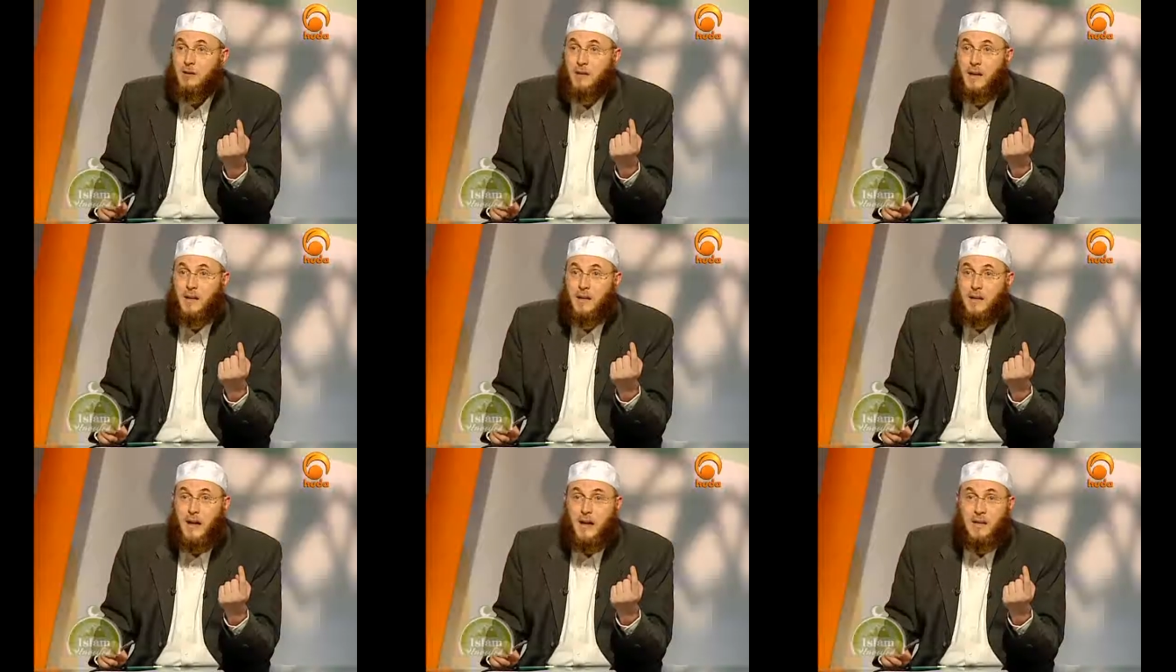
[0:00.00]

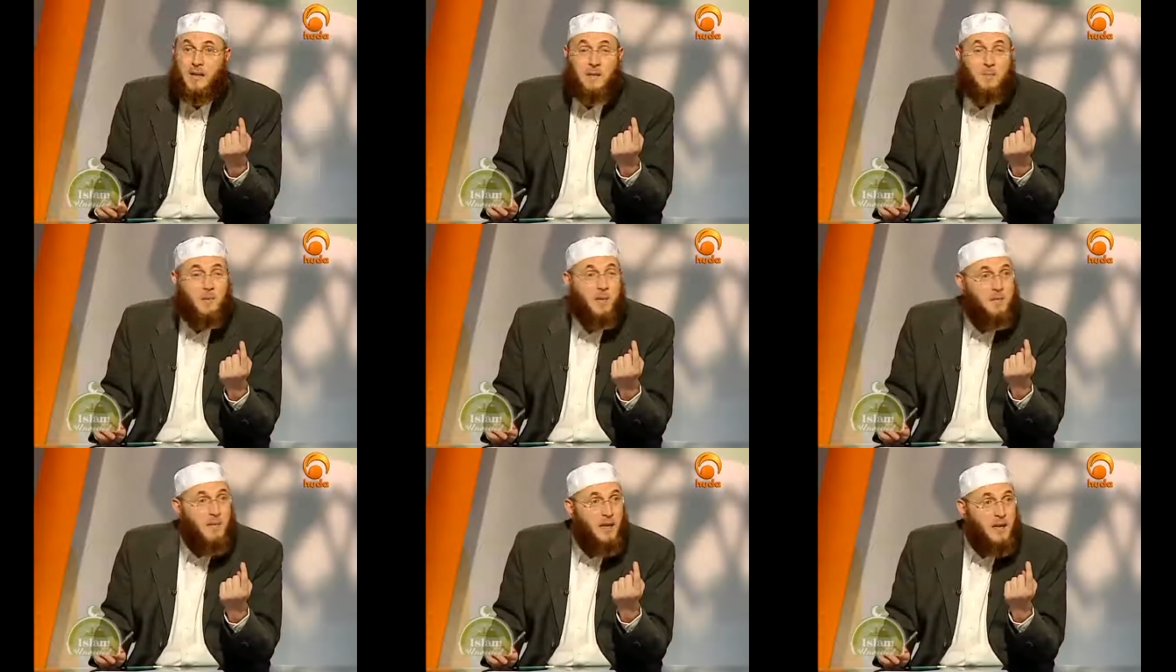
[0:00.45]
to attack
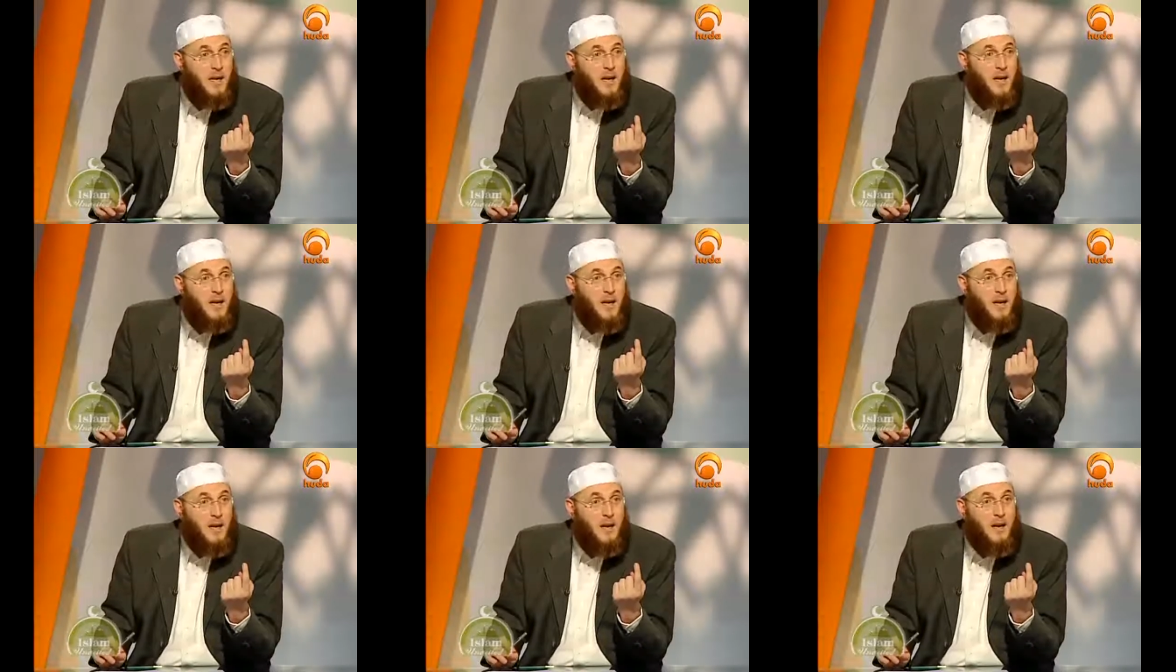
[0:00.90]
them in
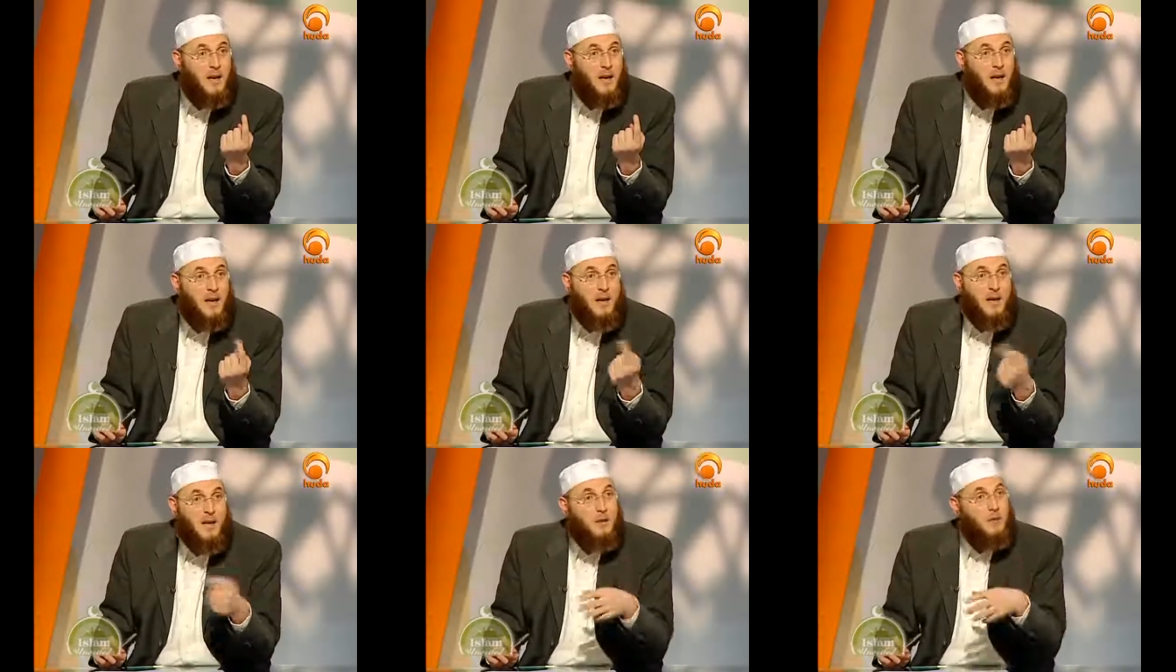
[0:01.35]
Medina.
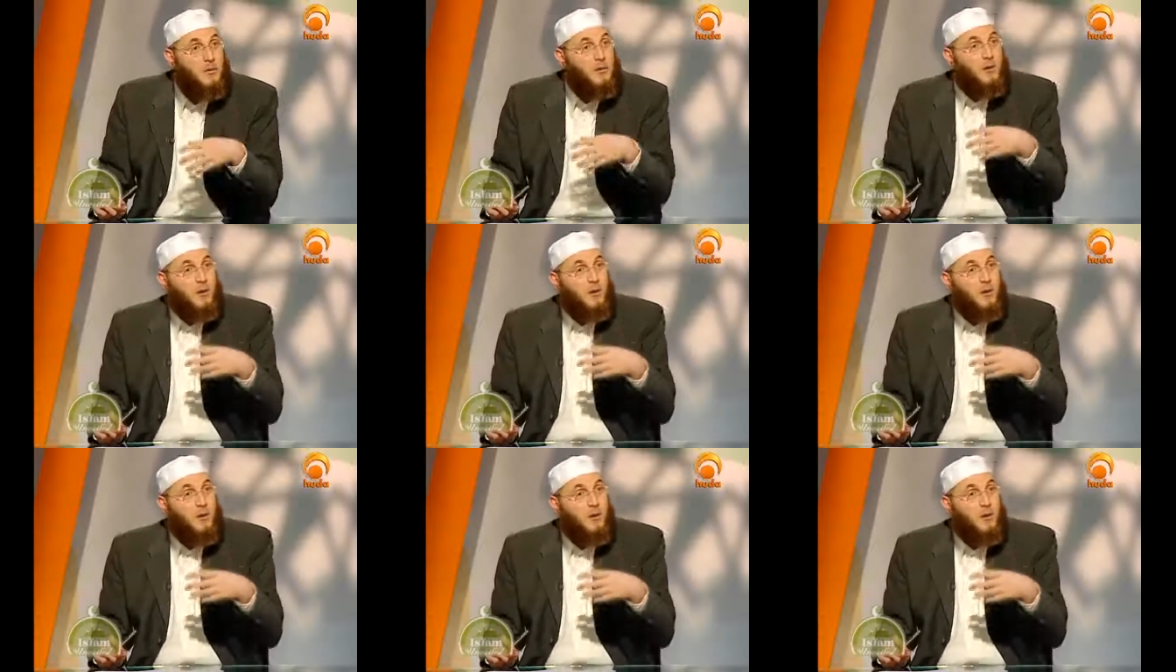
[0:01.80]
They